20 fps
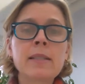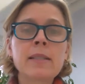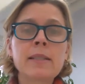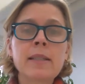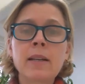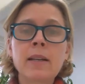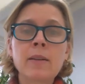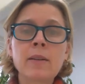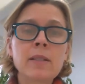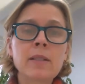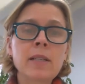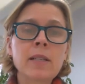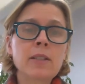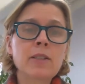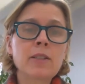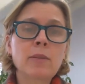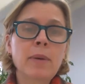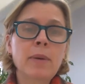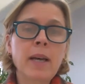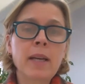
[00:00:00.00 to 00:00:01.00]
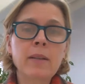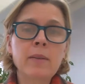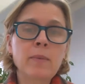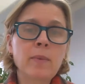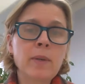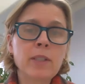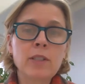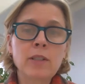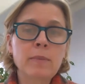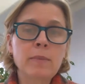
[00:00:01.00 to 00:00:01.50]
standard essential patent,
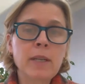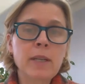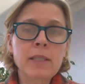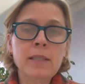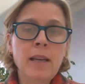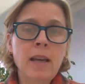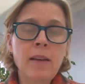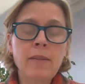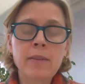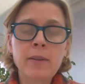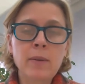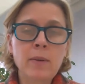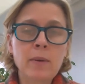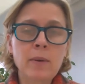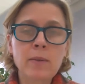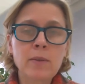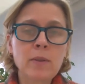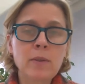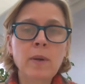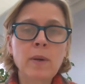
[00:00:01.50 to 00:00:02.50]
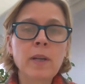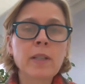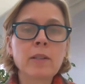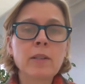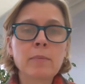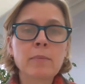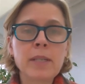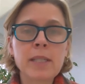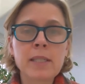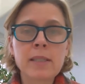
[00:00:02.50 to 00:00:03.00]
which you must have in order to run
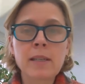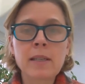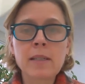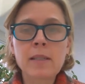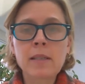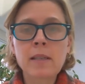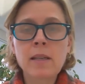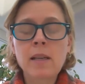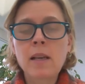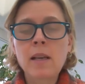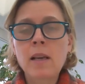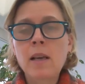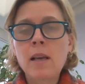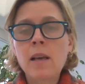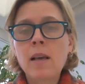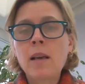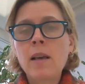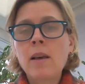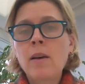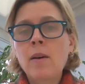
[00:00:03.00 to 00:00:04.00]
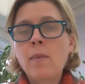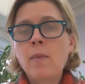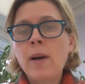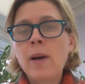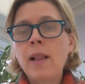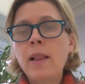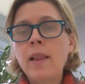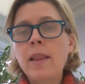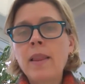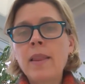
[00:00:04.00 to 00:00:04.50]
your business.
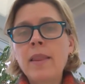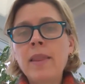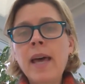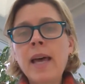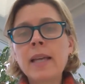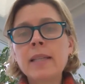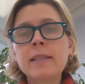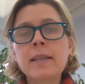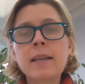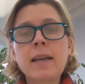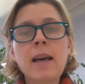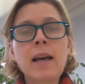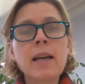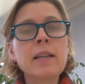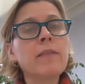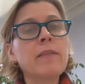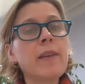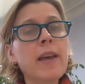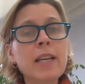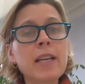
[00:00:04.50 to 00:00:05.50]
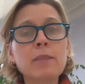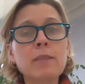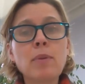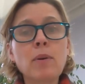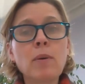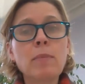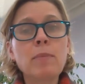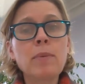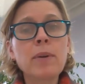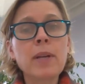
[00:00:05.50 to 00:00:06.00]
Well, that's a kind of
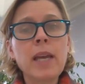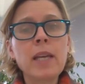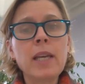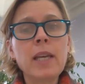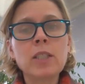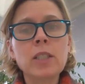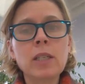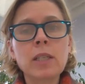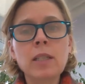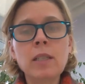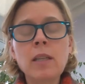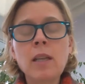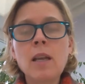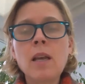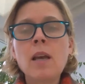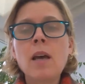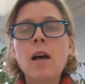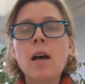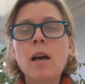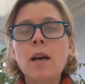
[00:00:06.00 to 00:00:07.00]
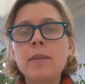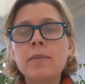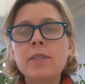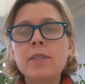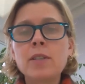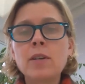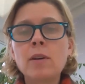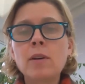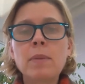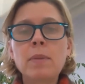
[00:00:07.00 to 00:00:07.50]
expropriation of
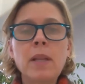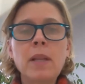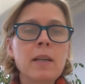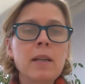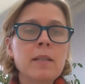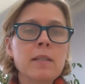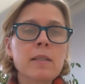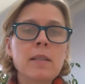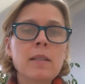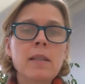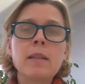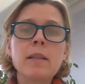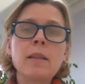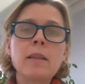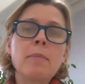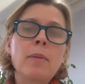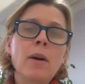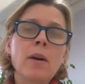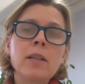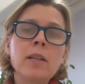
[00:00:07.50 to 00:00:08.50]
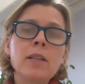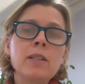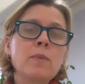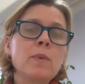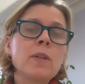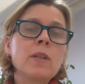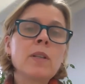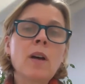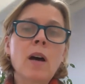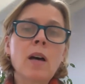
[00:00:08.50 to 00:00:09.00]
surplus that the parties
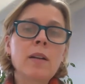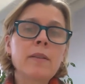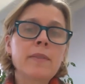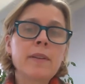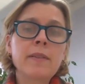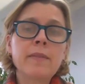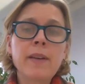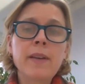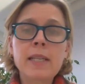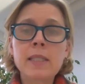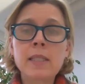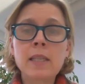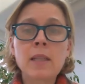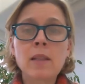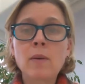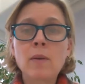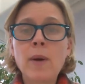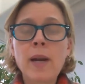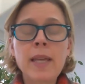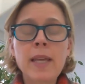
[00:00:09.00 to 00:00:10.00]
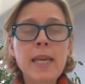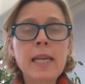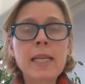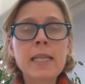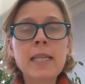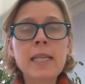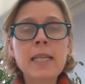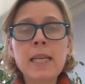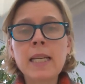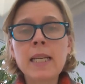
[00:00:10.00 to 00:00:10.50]
would not have invested the way they
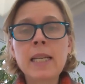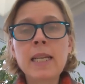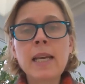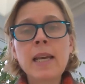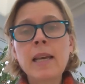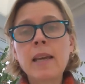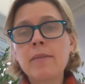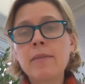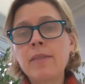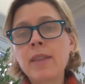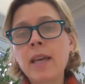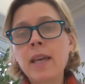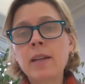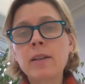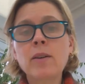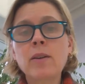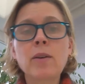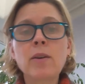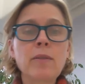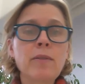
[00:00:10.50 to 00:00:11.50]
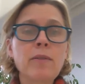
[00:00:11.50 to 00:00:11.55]
did if they had